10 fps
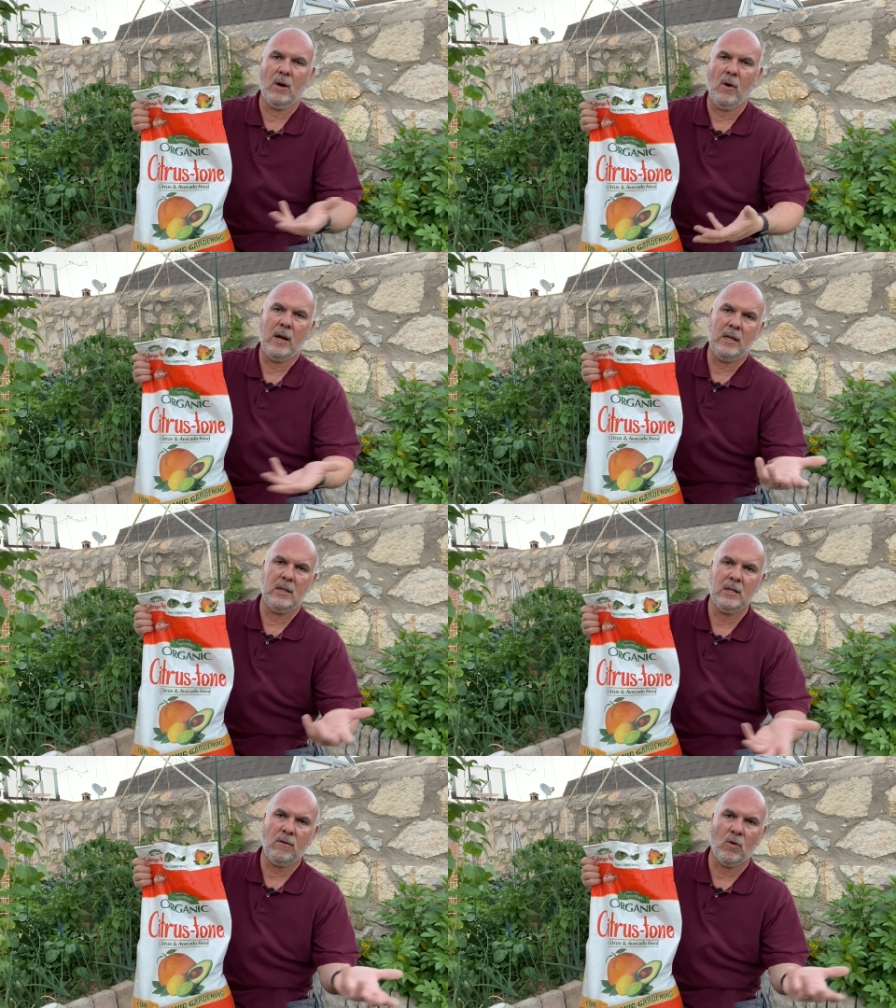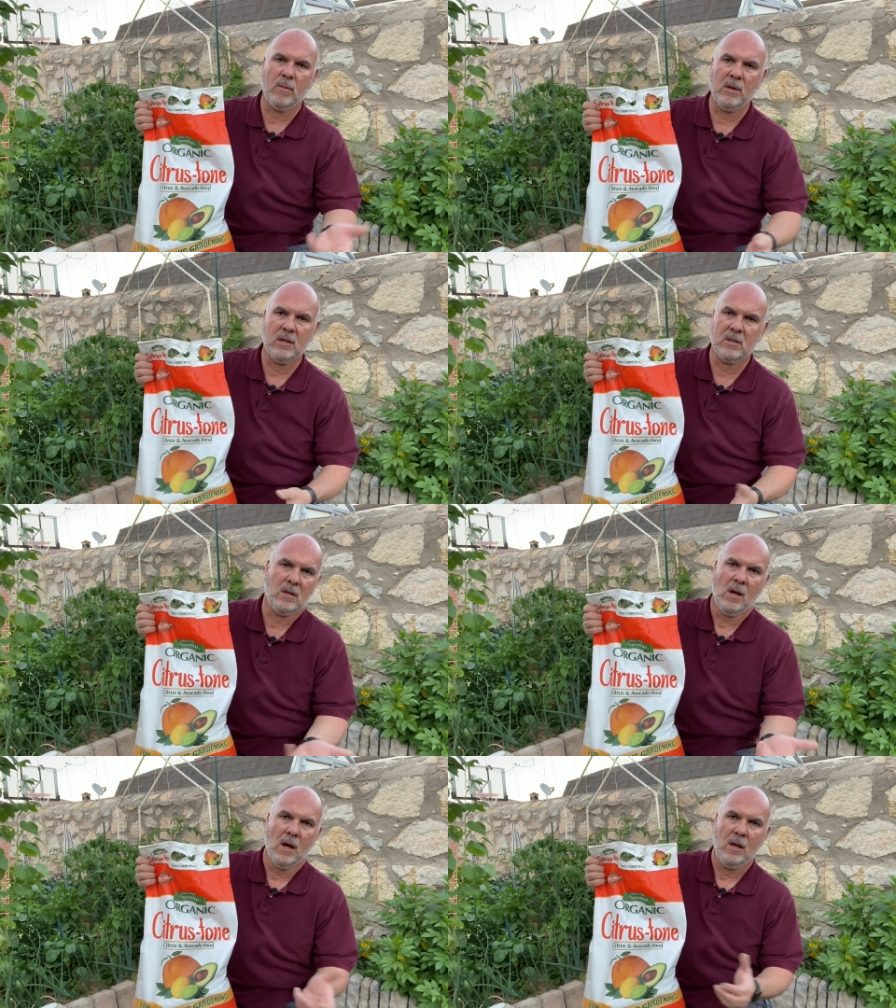do i need this for because
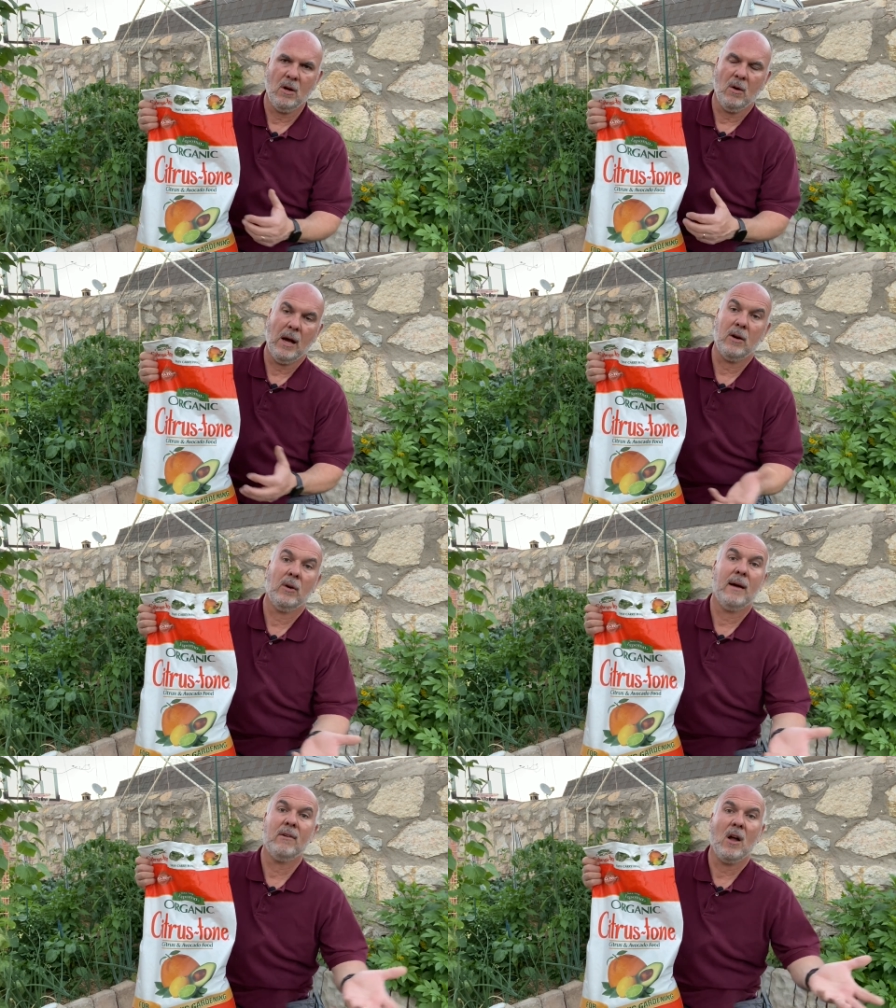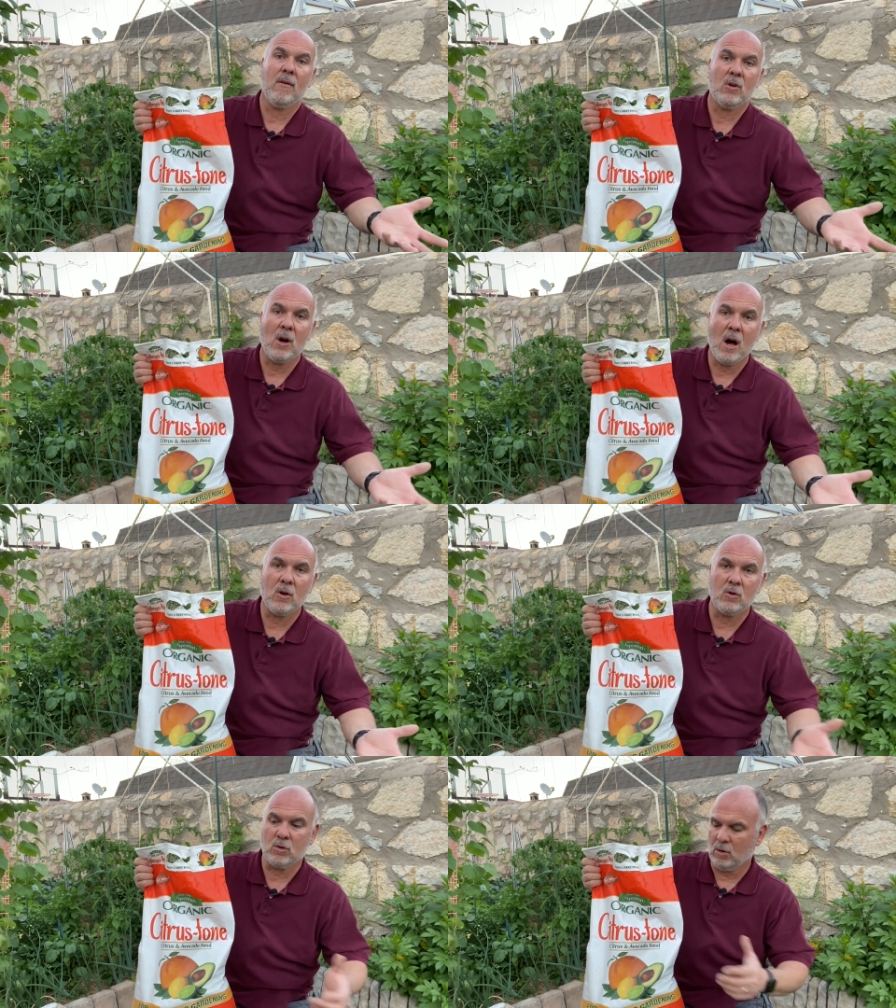you know i don't have an
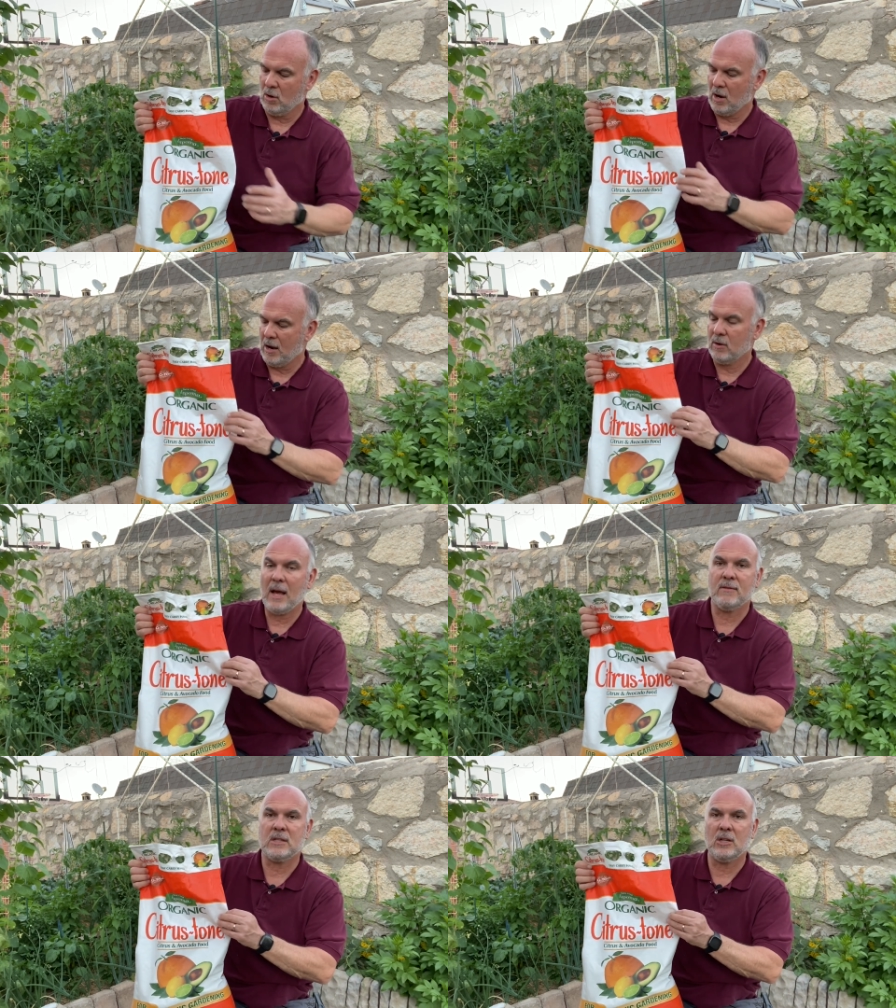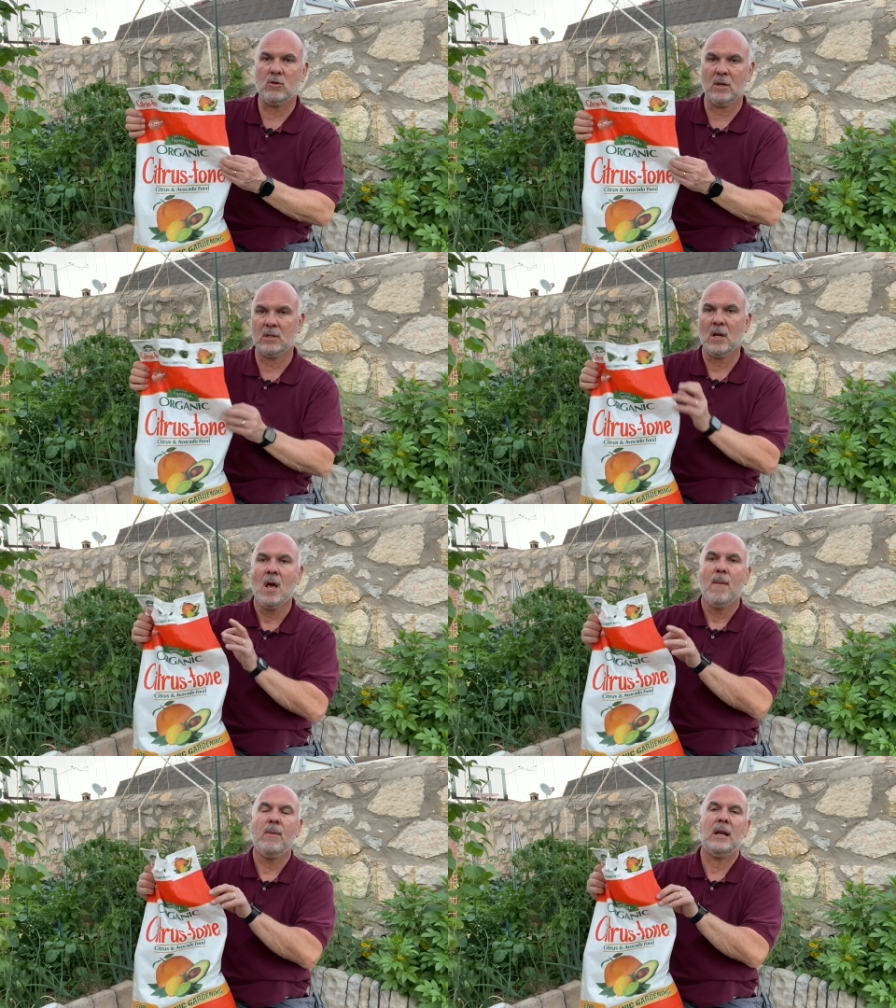avocado tree or i don't have citrus
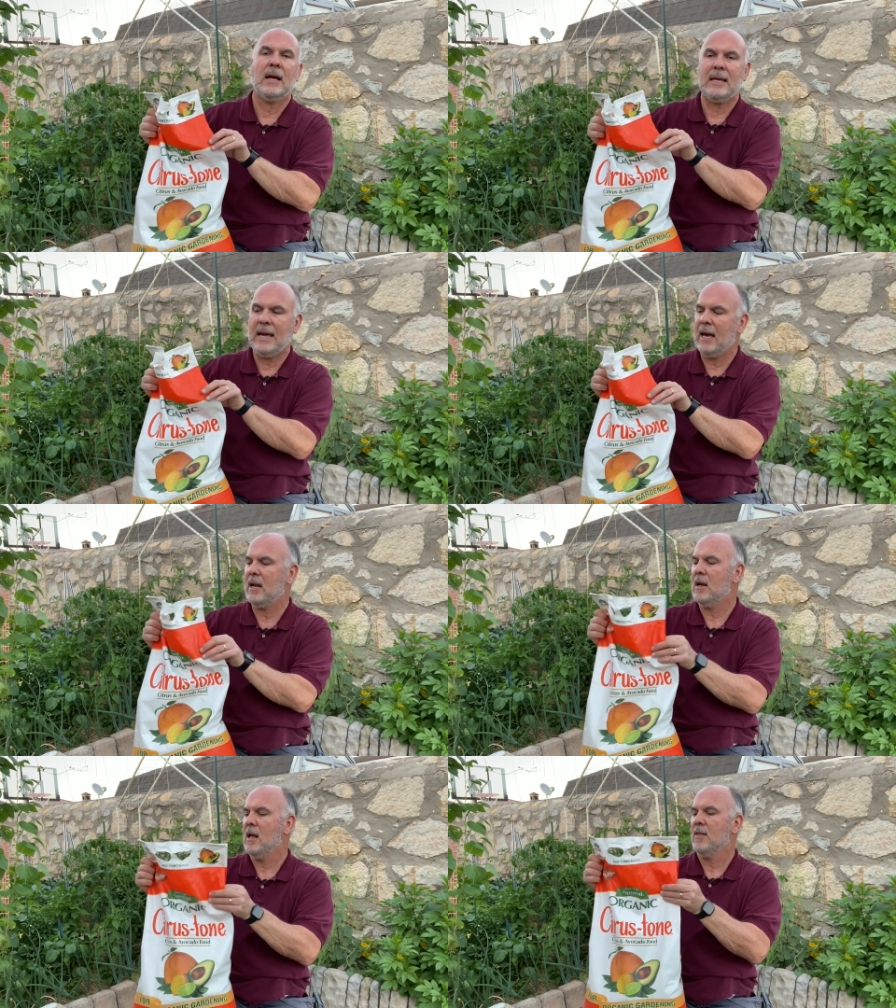but again,